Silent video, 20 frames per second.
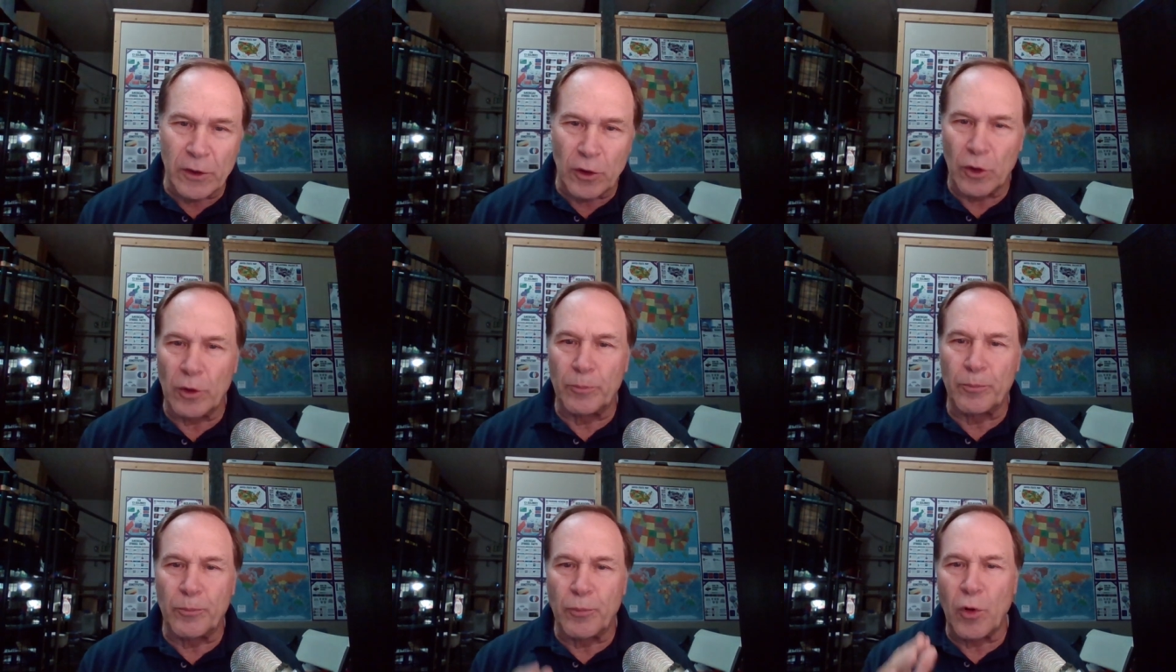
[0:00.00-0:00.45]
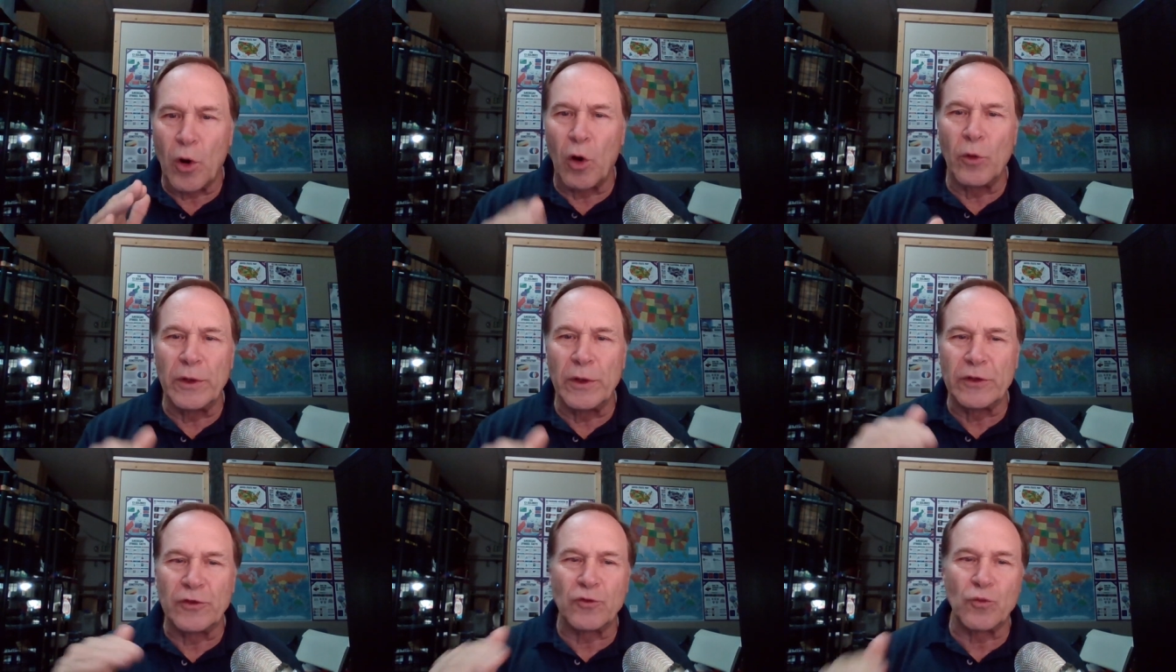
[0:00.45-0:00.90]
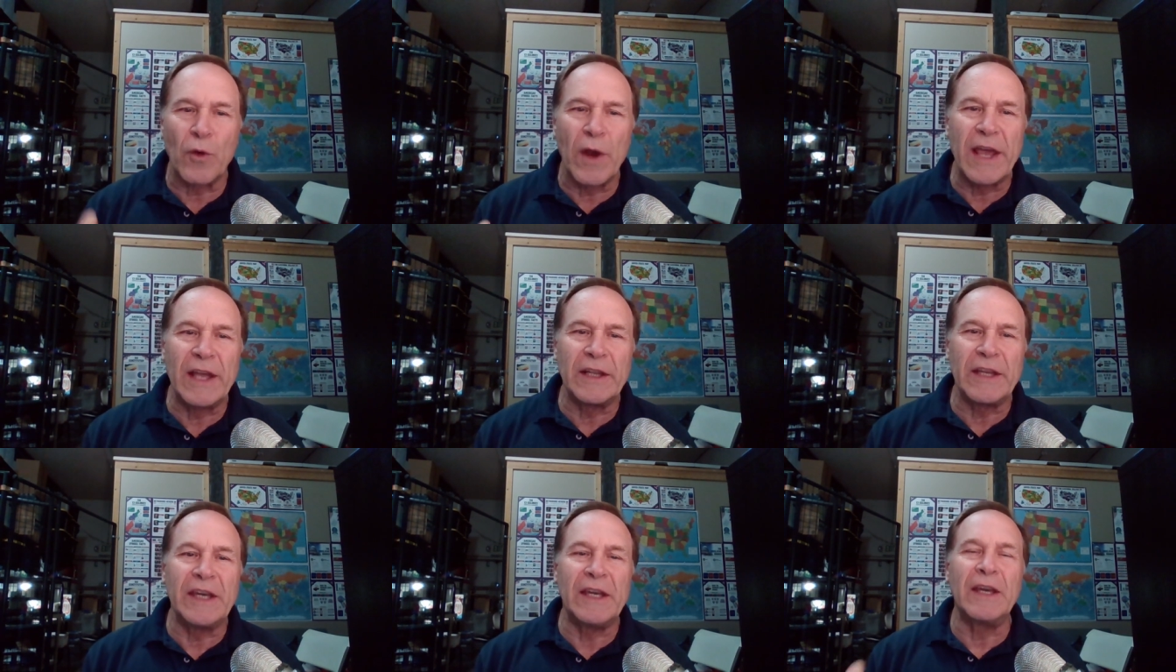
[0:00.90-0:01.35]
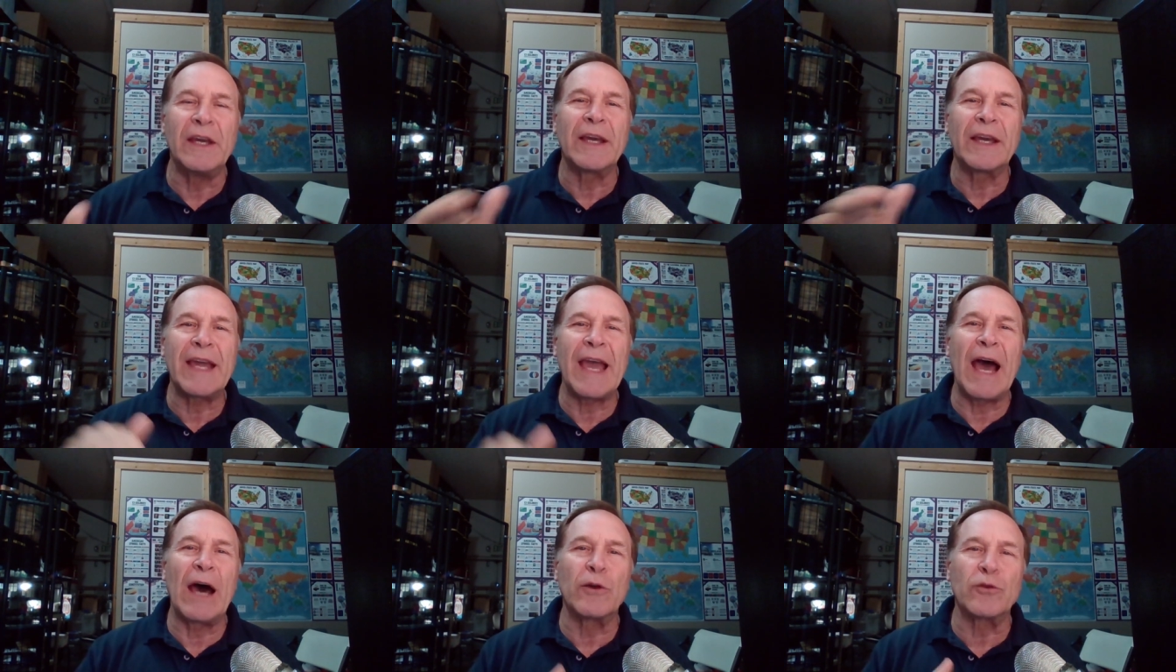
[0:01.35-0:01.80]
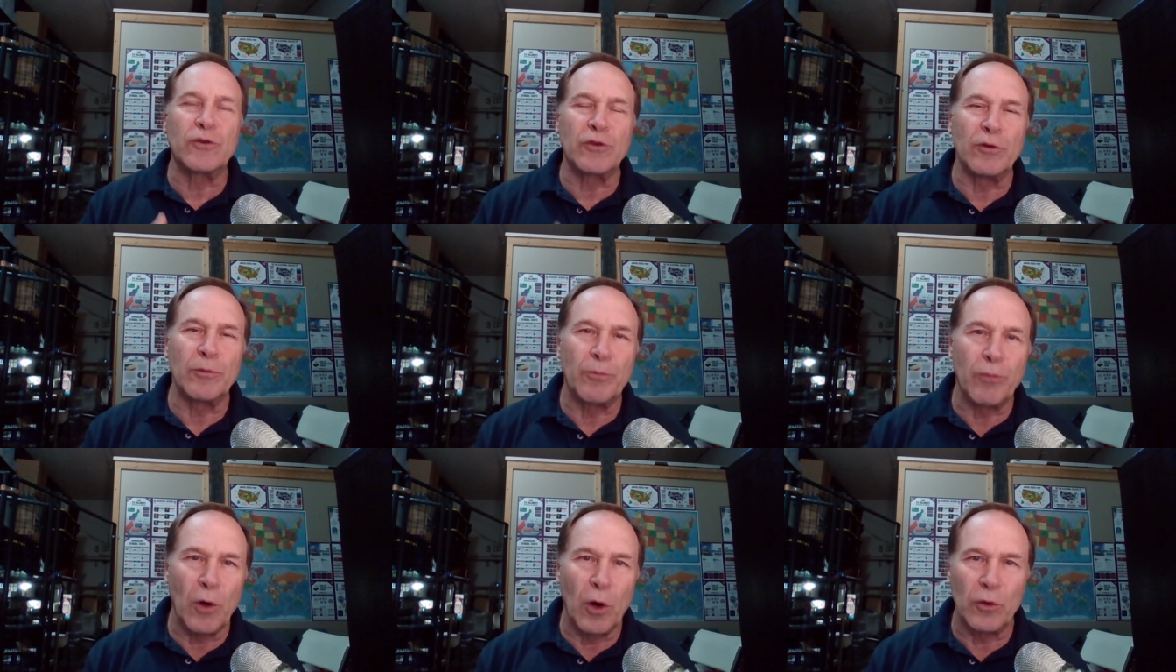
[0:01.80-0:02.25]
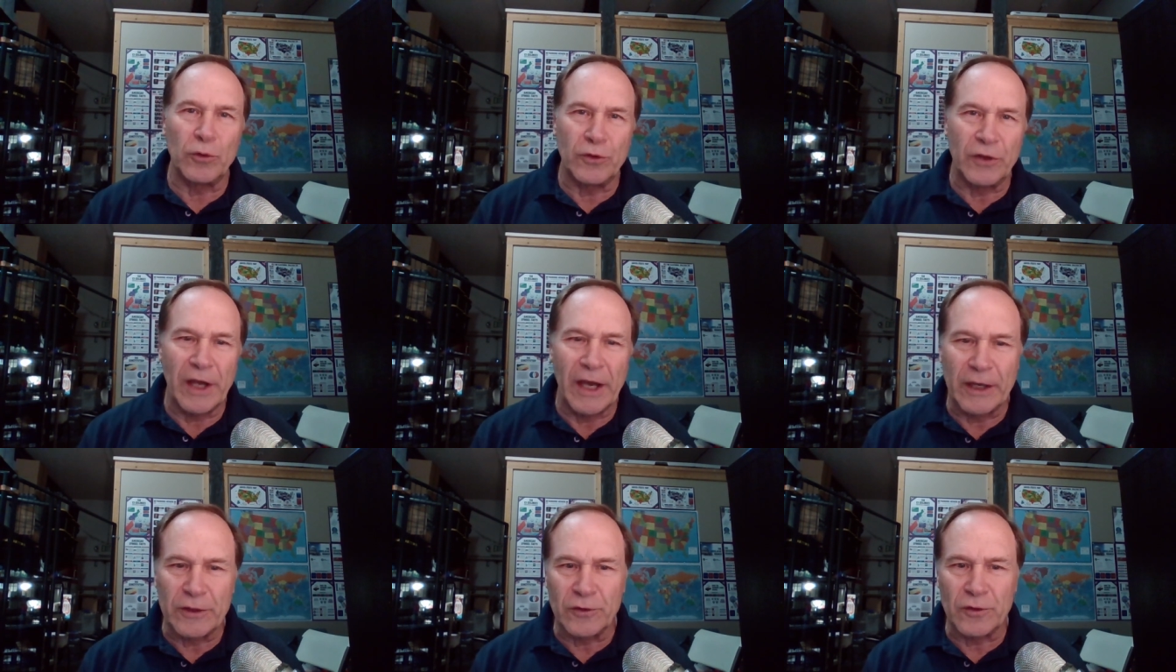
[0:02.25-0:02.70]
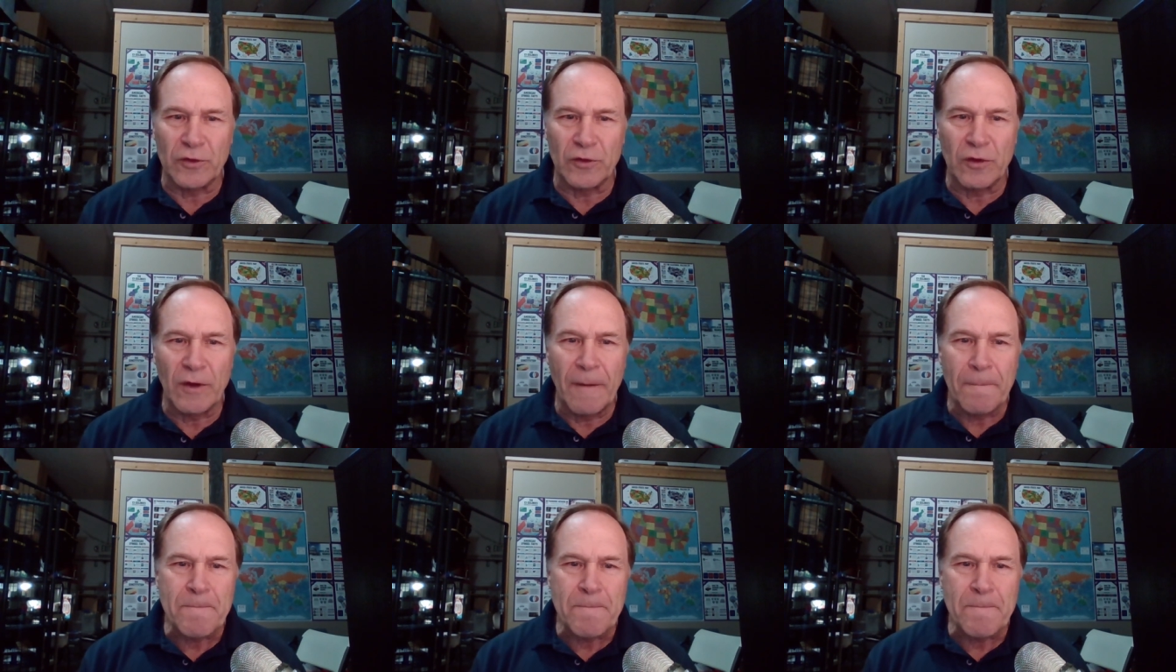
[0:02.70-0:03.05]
or pro-Israeli counter-protests.